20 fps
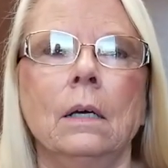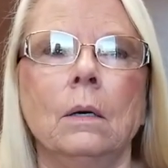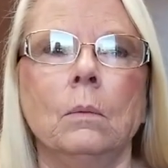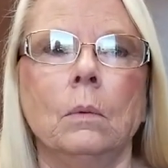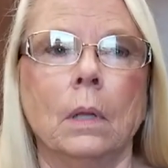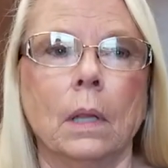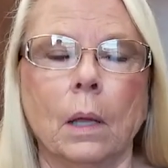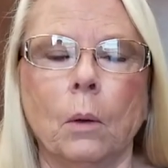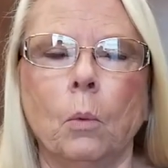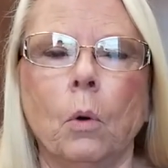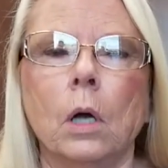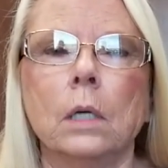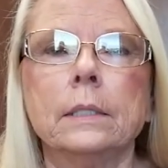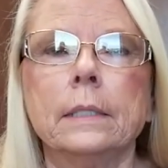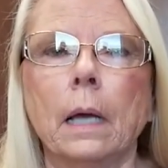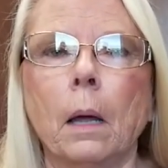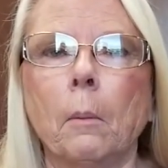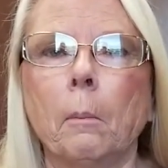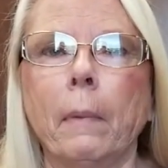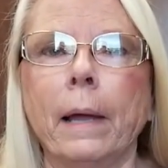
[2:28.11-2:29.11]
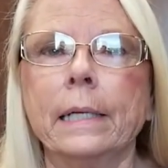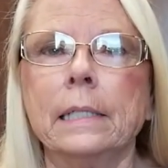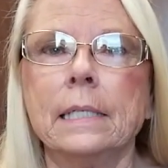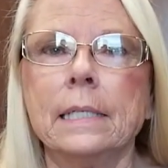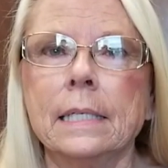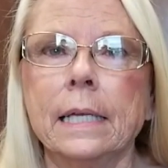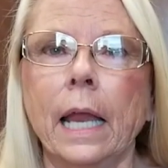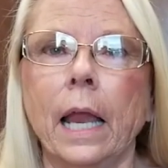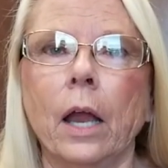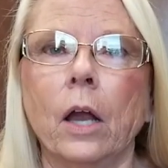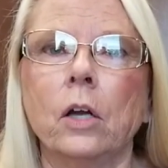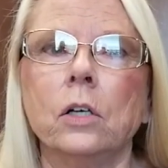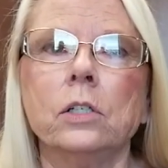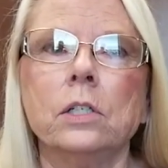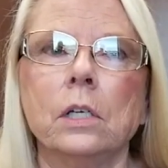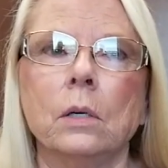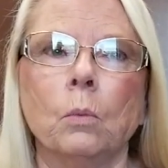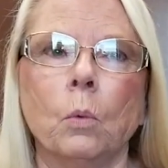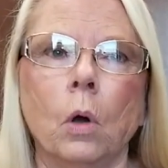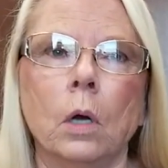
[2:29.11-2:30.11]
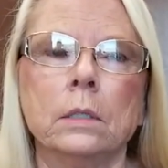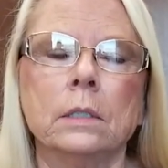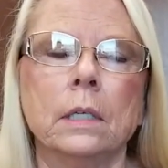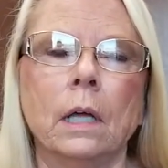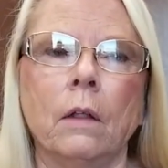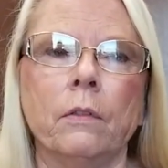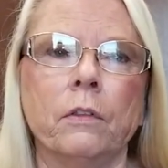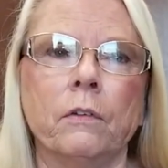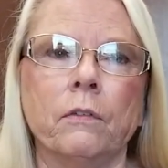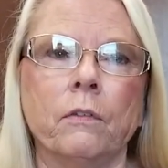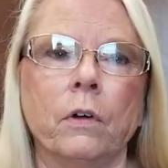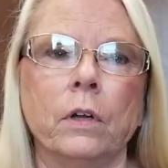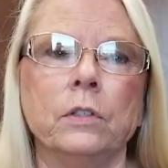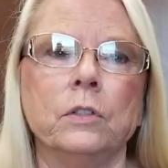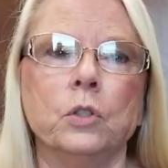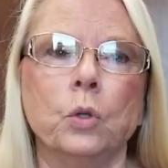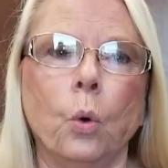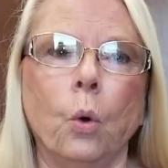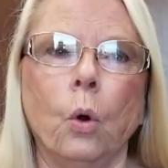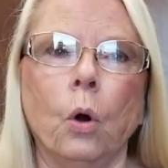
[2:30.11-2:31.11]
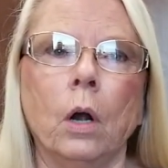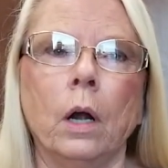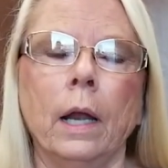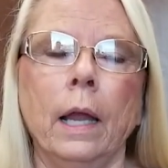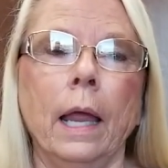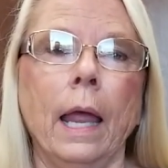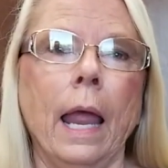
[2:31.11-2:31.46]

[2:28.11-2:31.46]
Well, I walked down my stairs and walked out the front door,